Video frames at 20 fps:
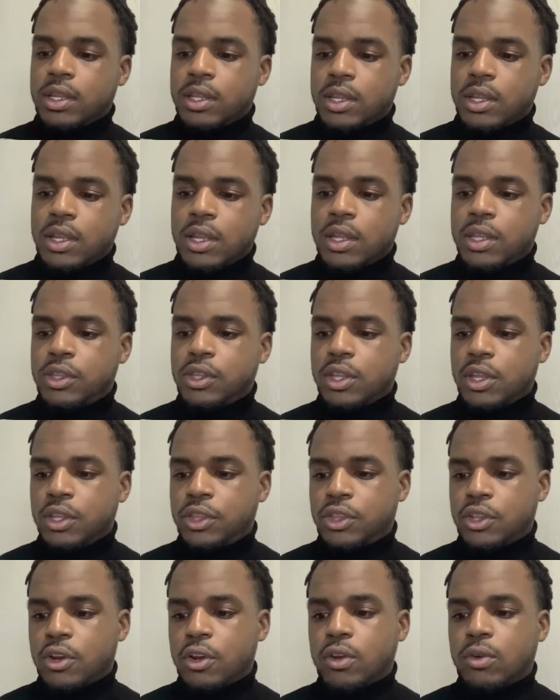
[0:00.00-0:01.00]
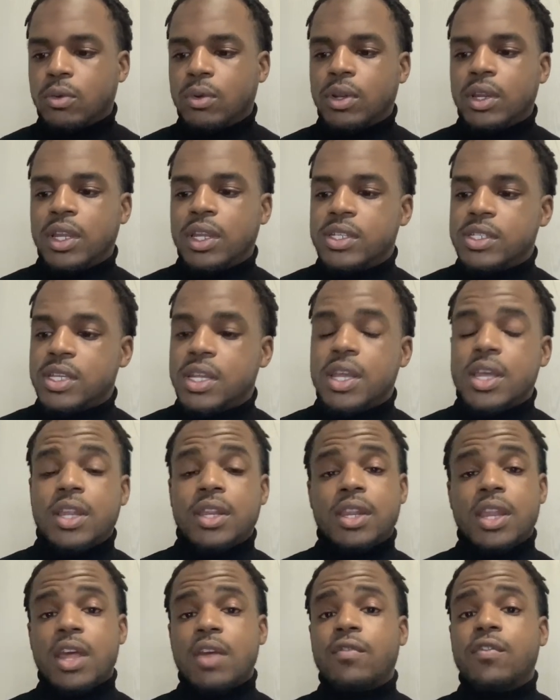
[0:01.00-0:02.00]
the third one is
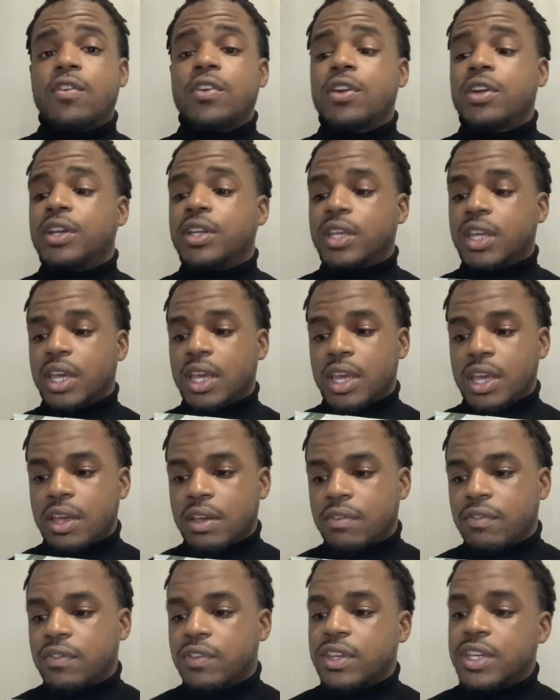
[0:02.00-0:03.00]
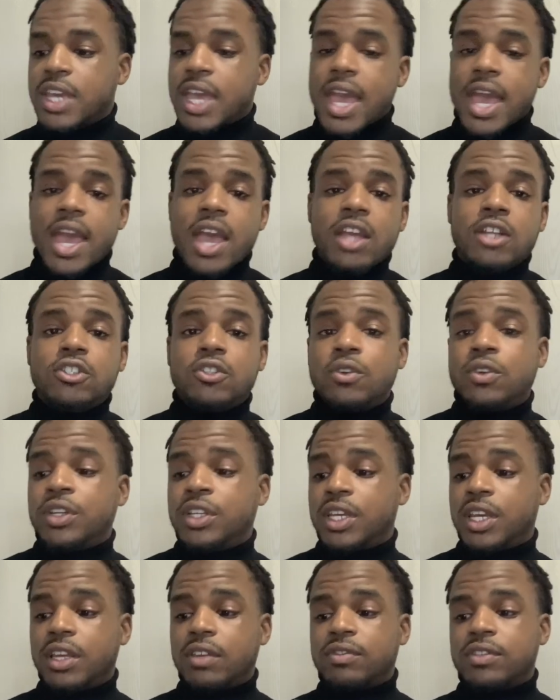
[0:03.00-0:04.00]
never give cash or
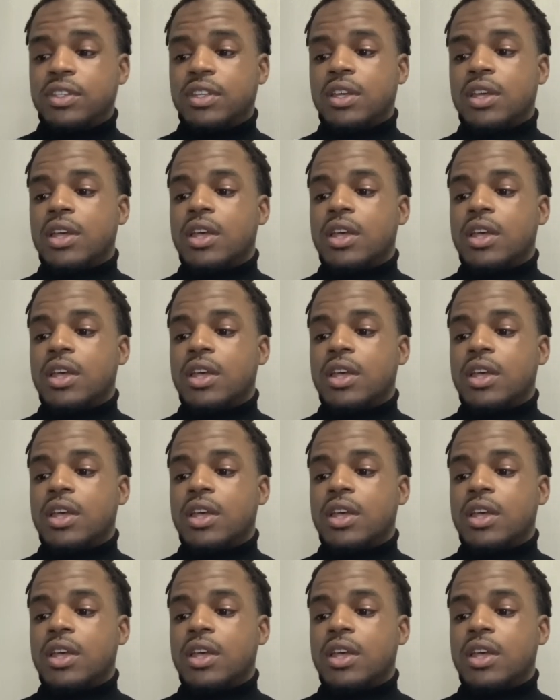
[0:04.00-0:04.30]
gifts